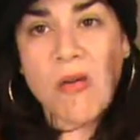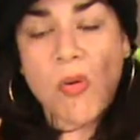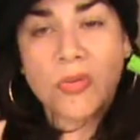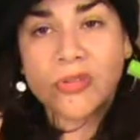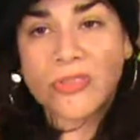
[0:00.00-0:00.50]

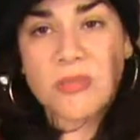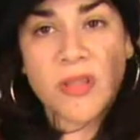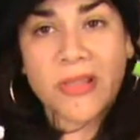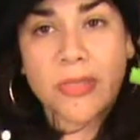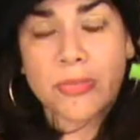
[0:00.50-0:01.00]
older than
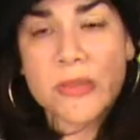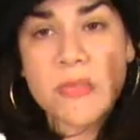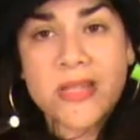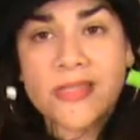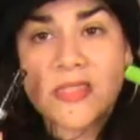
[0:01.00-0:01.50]
probably three
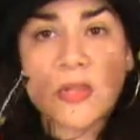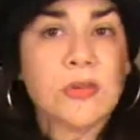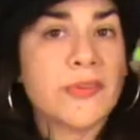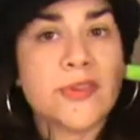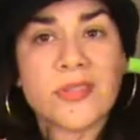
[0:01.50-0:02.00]
months.
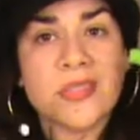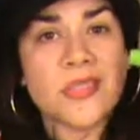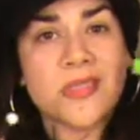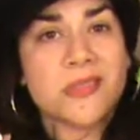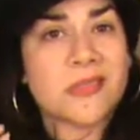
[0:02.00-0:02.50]
So
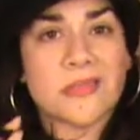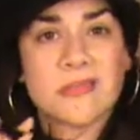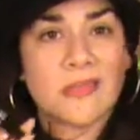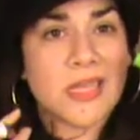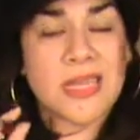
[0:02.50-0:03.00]

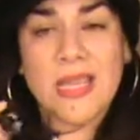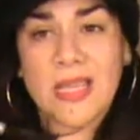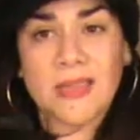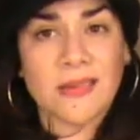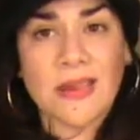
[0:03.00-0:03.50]
versus
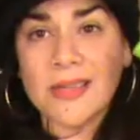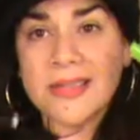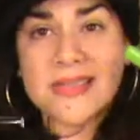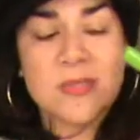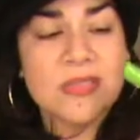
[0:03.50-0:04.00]
getting gunk
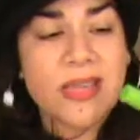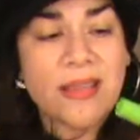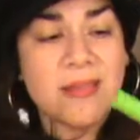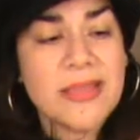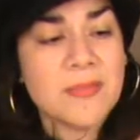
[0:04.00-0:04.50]
in someone's
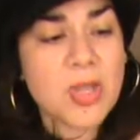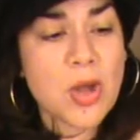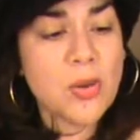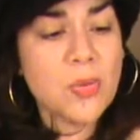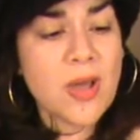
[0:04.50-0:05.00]
eye, letting them
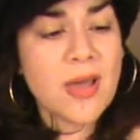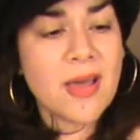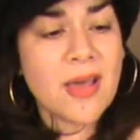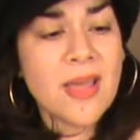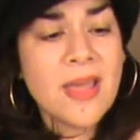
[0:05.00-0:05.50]
go.
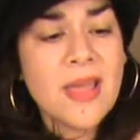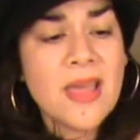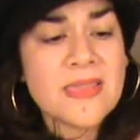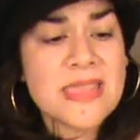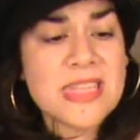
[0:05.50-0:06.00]
Uh,
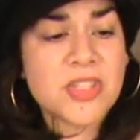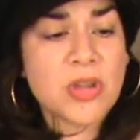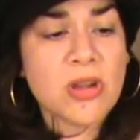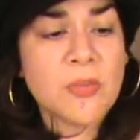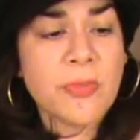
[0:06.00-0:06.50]
the
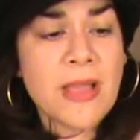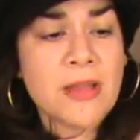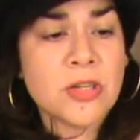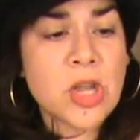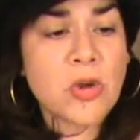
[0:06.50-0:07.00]
dark
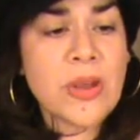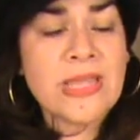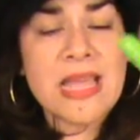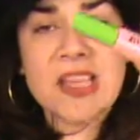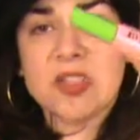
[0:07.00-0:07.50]
brown
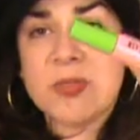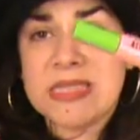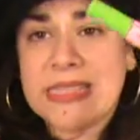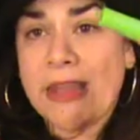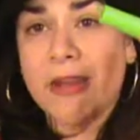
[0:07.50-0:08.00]
Great Lash
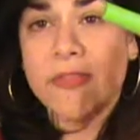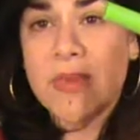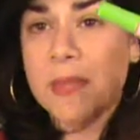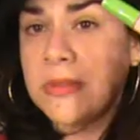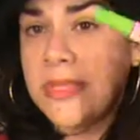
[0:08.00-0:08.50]
Mascara from
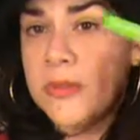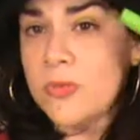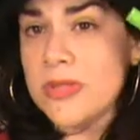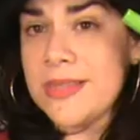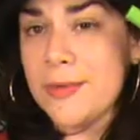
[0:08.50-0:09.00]

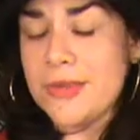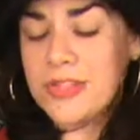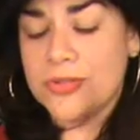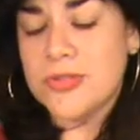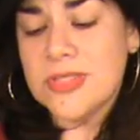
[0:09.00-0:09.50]
Maybelline, one of the
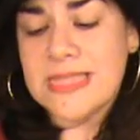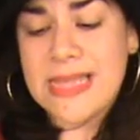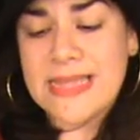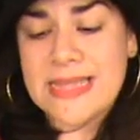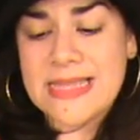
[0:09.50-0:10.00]
originals.
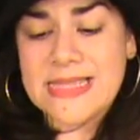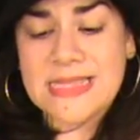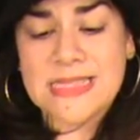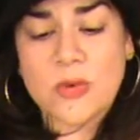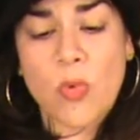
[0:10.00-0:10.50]
And then
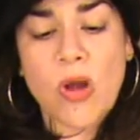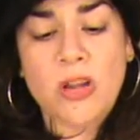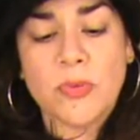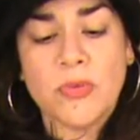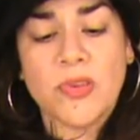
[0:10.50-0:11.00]
this is the
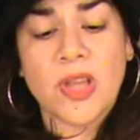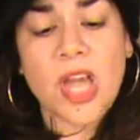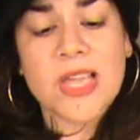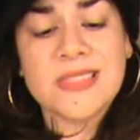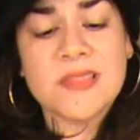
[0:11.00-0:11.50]
waterproof
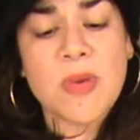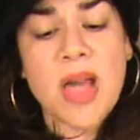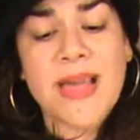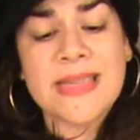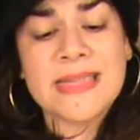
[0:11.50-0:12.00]
Custom
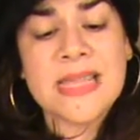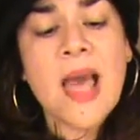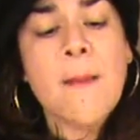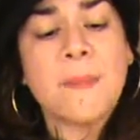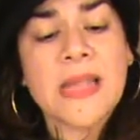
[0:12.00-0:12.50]
Eyes
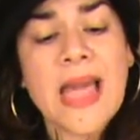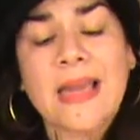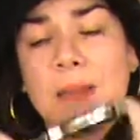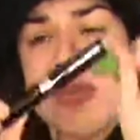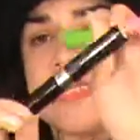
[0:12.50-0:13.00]

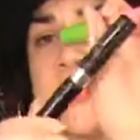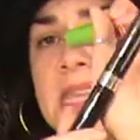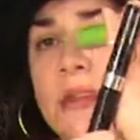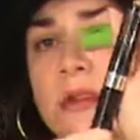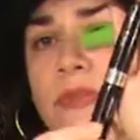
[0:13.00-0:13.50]
Black
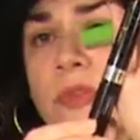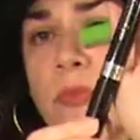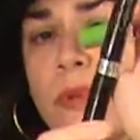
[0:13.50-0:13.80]
Mascara from